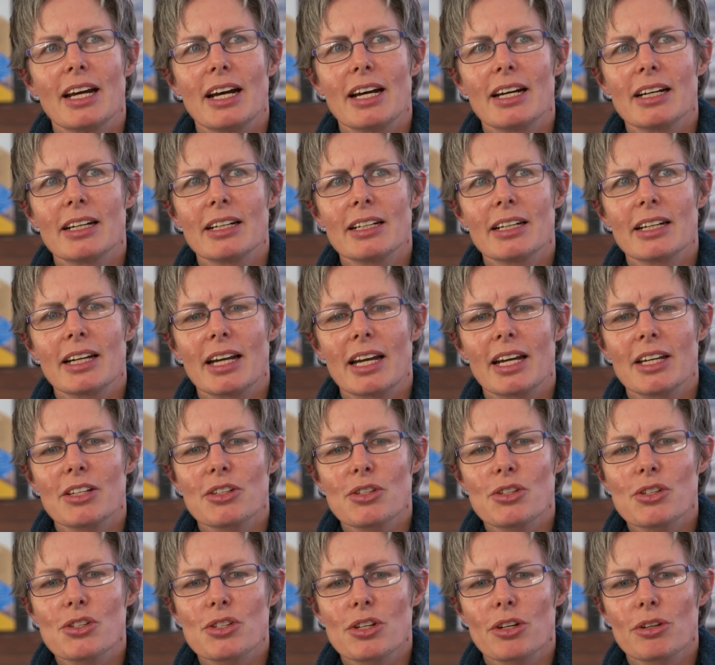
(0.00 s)

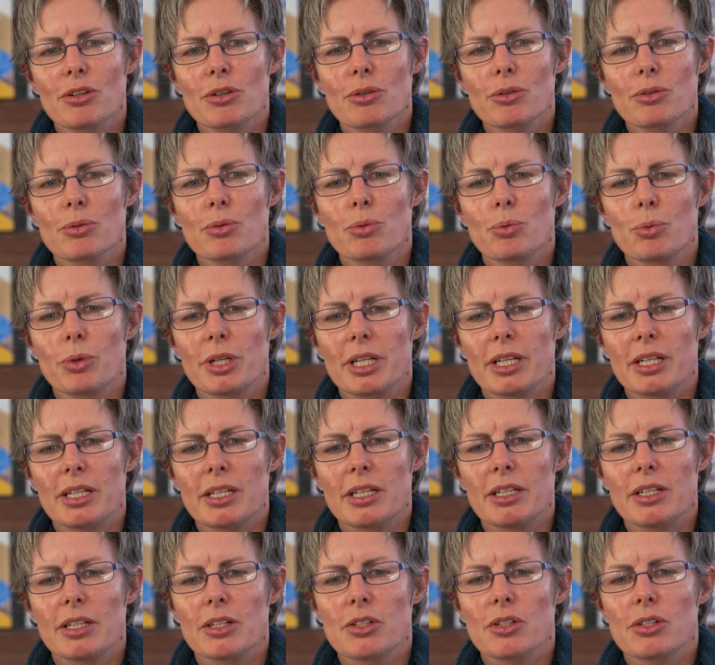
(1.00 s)
And so
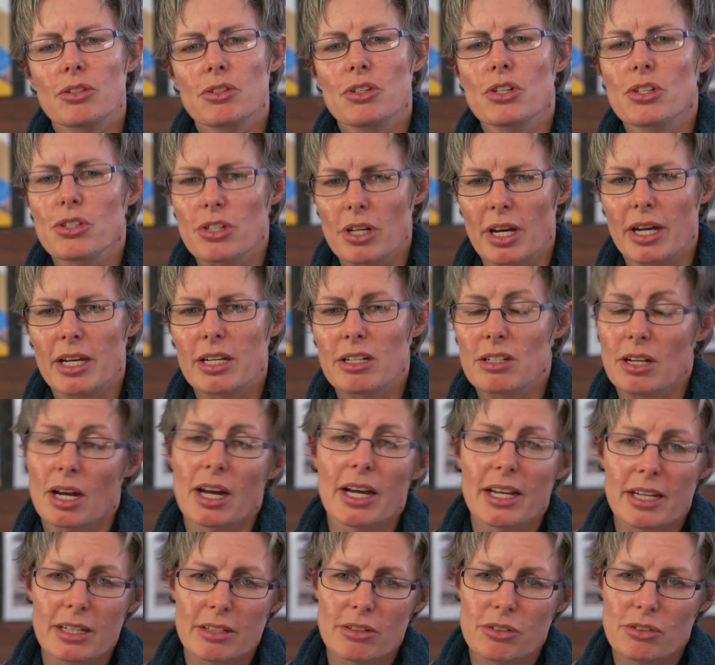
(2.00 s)

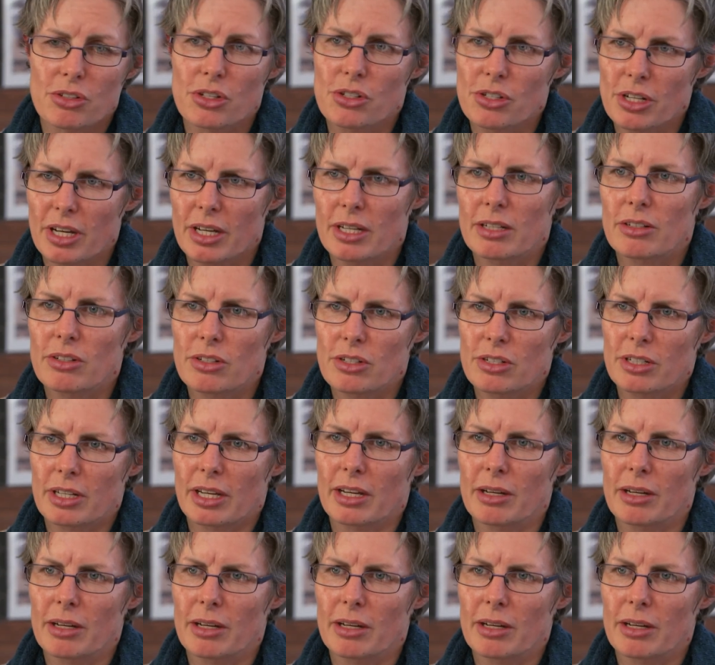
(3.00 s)
I designed,